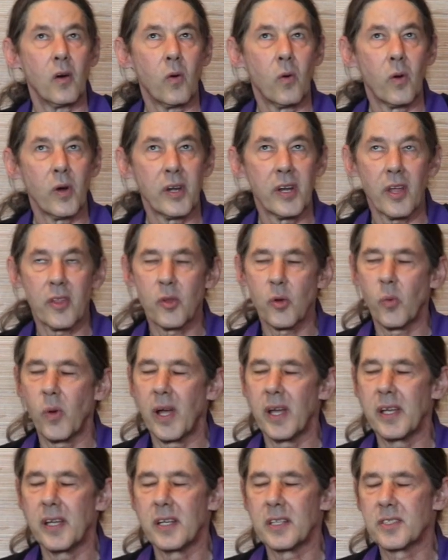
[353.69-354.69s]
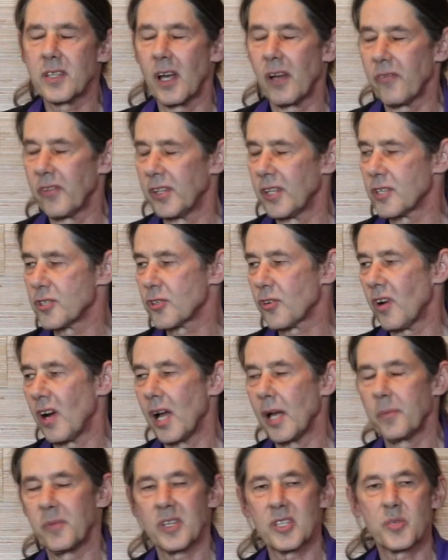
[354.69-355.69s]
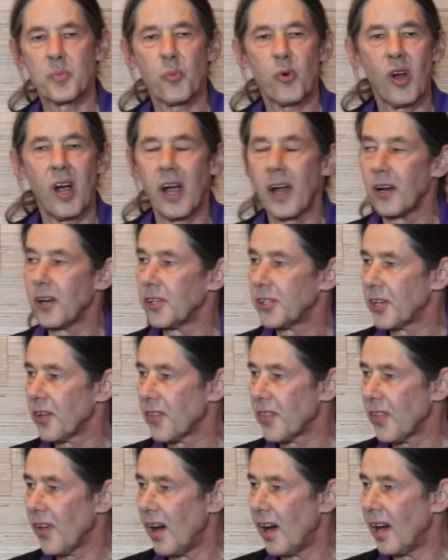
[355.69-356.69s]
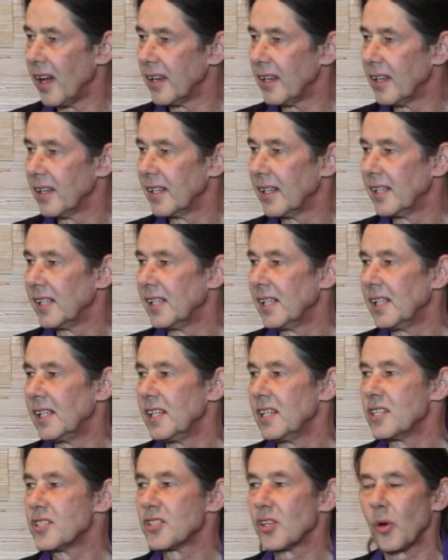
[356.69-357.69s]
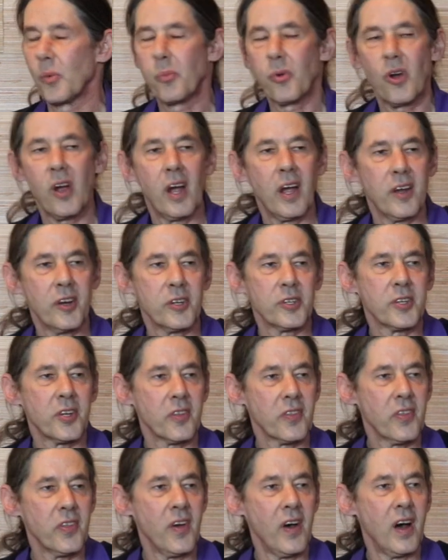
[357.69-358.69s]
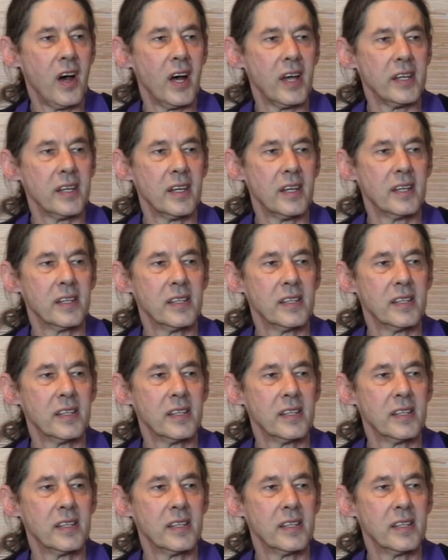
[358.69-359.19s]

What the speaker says: or another way, it's often described as prior to thought. So prior to thought,